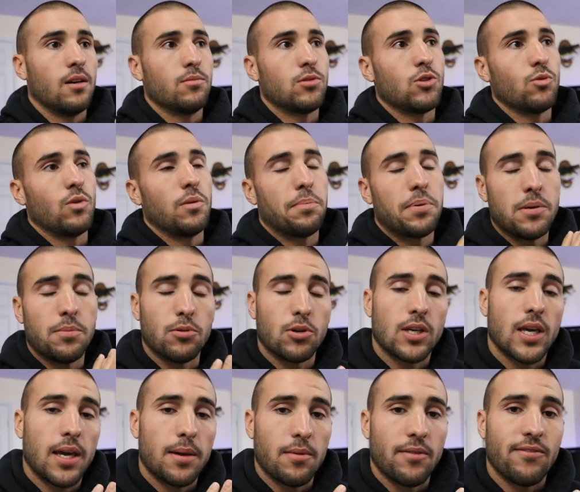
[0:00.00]
so when people
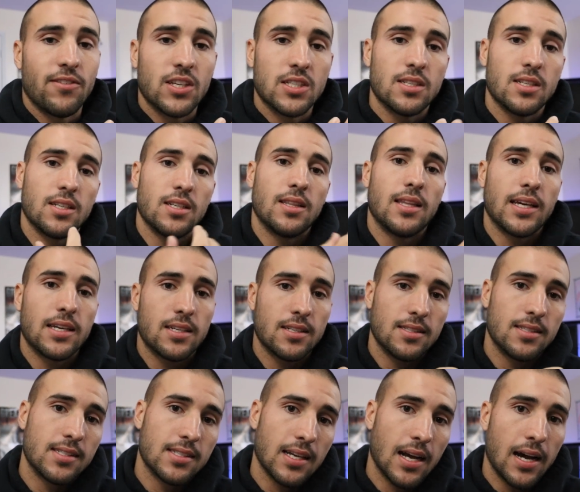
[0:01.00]
came and visited, they
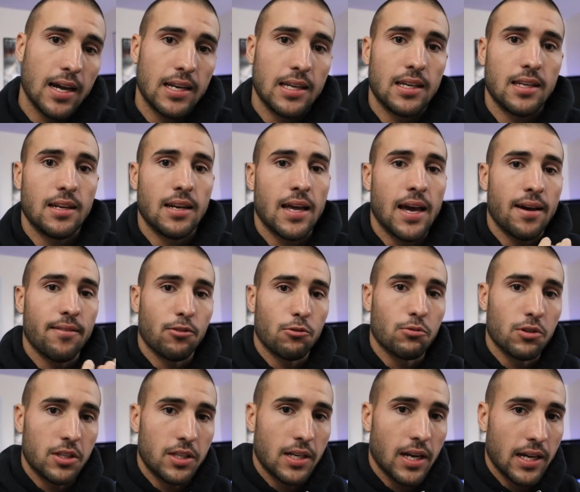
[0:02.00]
could sign it and have a
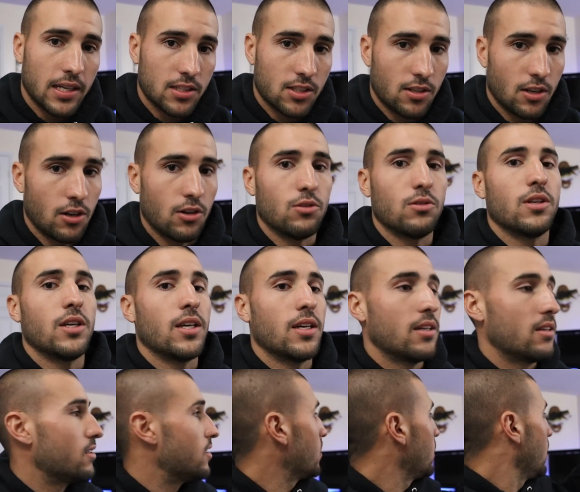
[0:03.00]
really nice note.
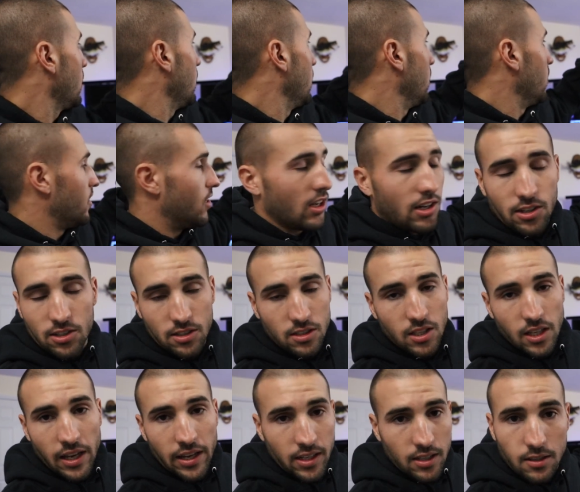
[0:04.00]
And
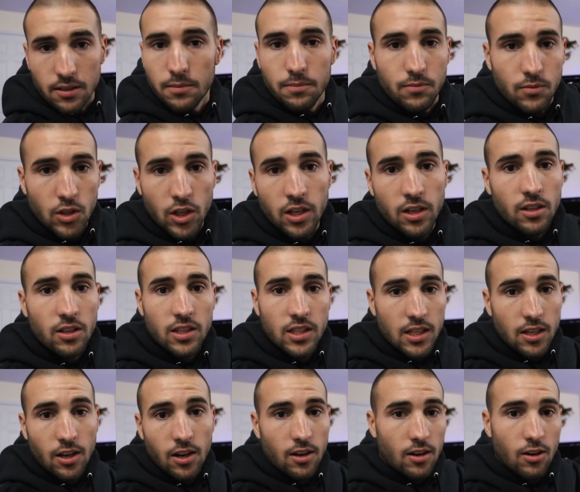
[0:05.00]
there's like
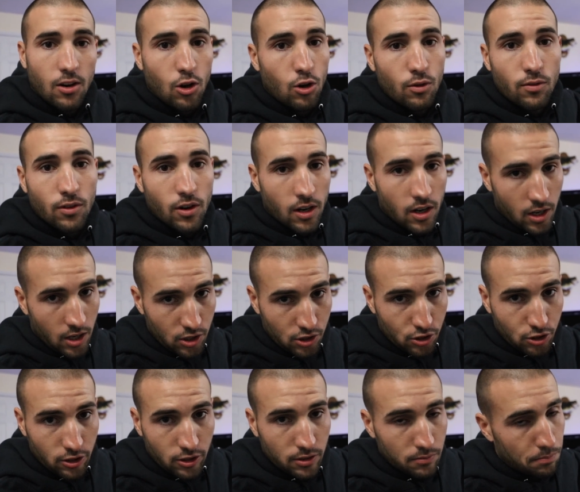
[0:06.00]
literally over
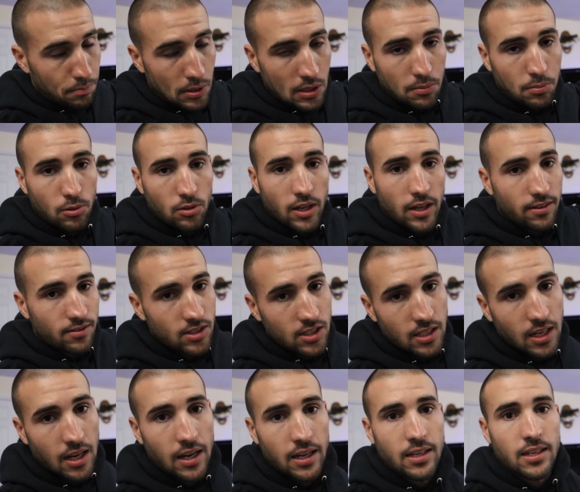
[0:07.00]
100 people that have
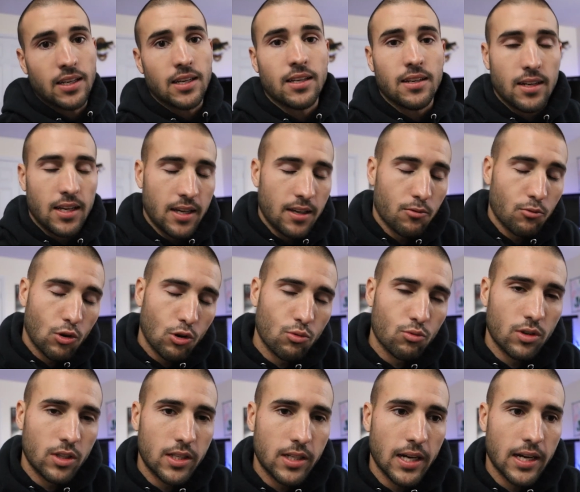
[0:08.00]
signed it and wrote
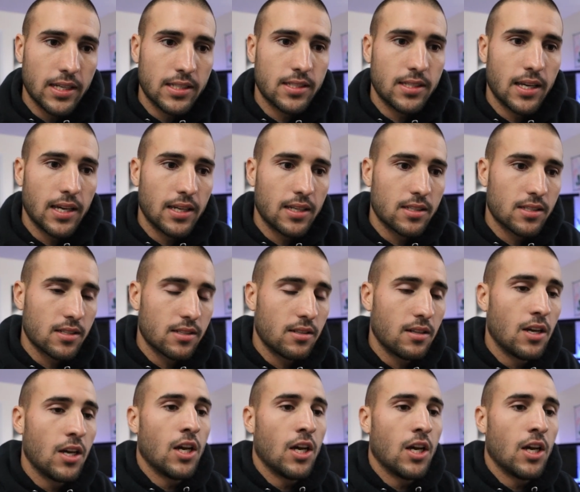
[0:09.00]
really nice things. And